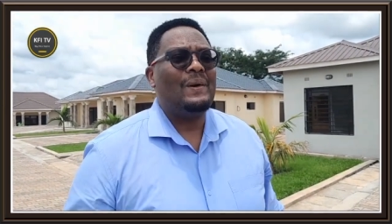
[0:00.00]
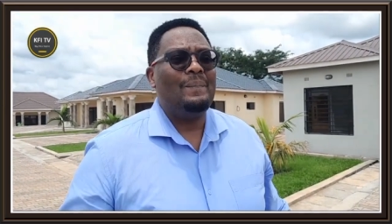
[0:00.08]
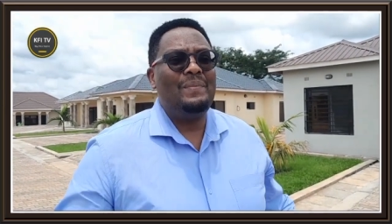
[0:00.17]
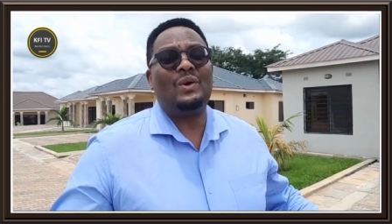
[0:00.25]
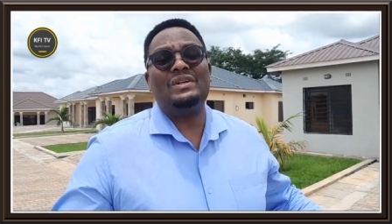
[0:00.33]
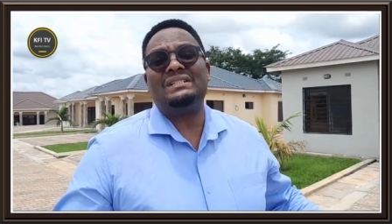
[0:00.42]

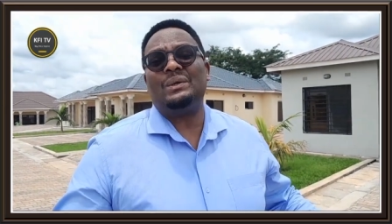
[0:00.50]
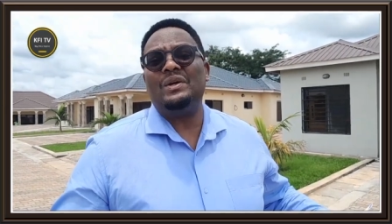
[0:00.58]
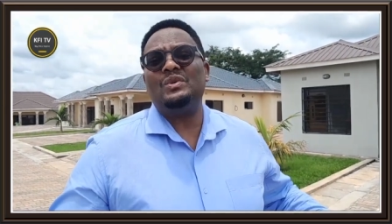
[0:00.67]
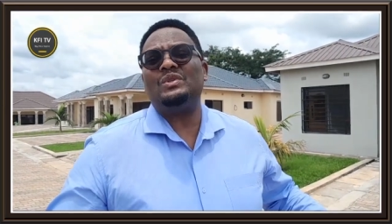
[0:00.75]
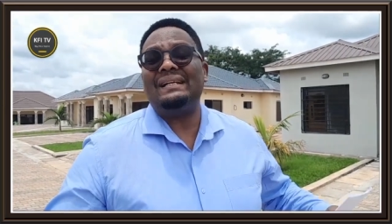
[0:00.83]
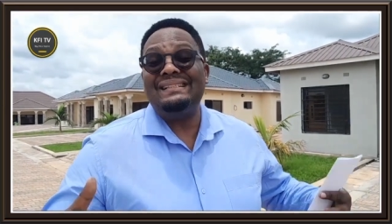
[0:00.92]
because there were
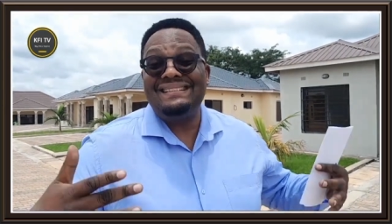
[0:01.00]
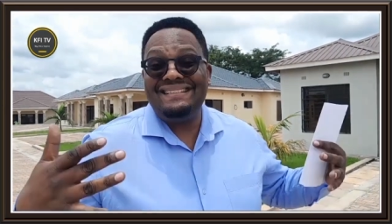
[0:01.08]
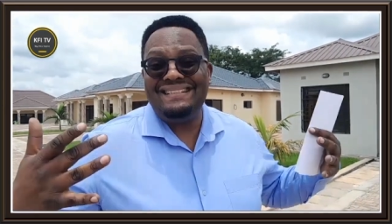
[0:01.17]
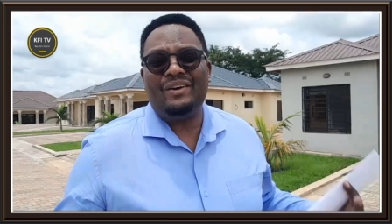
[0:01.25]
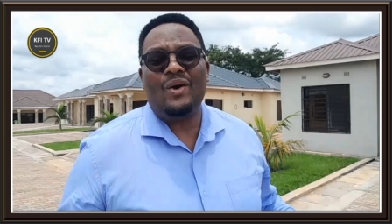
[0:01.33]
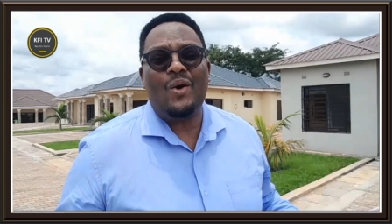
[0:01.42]
usually
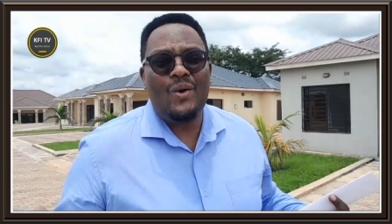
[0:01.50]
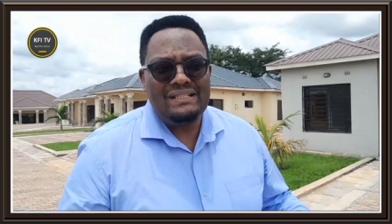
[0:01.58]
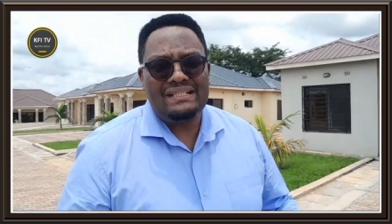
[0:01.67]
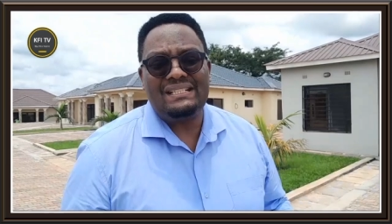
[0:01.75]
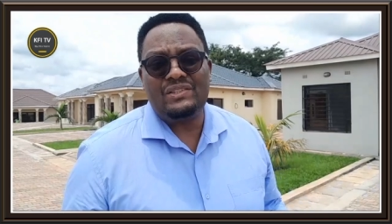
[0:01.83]
zero audits